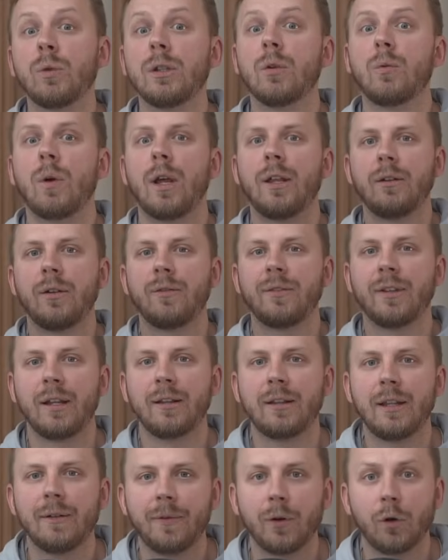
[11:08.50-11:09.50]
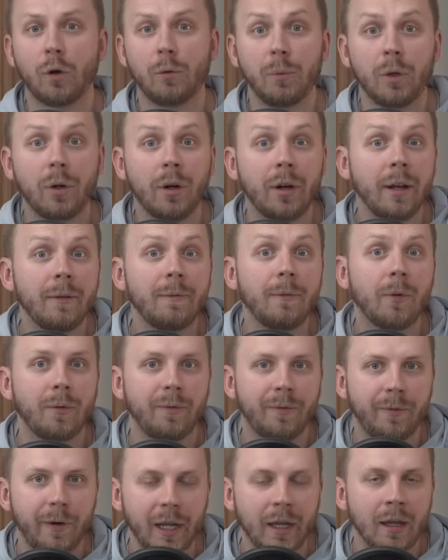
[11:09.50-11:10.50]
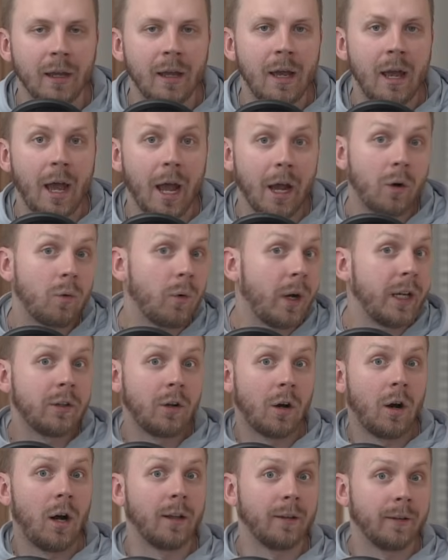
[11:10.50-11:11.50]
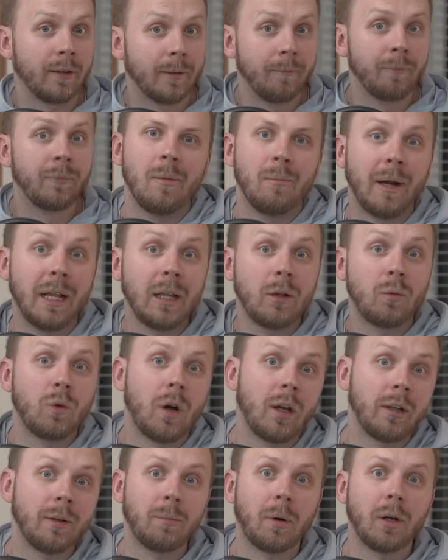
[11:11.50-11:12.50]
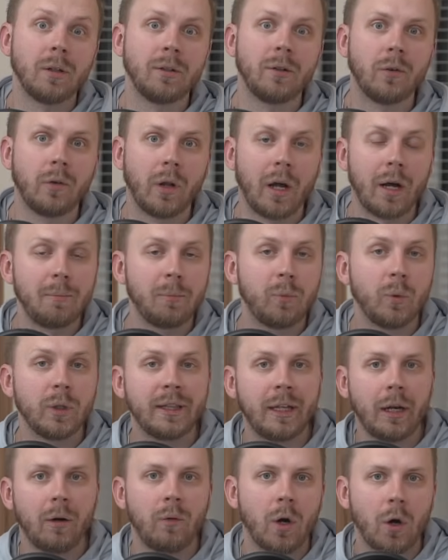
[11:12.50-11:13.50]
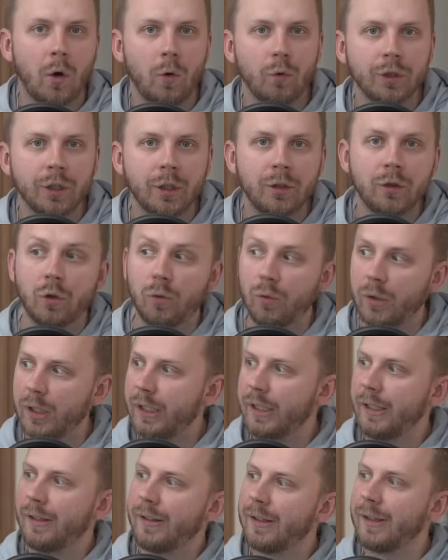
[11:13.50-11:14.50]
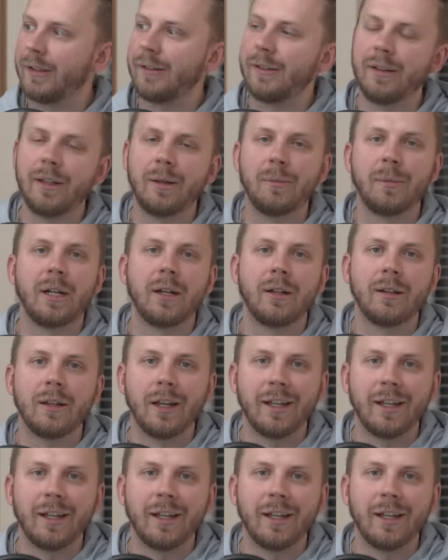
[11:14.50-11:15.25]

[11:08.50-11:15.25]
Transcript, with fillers: with the rest of scientific community for free. A great cause. Bell & Ross partnered up with Terra Ocean to release this limited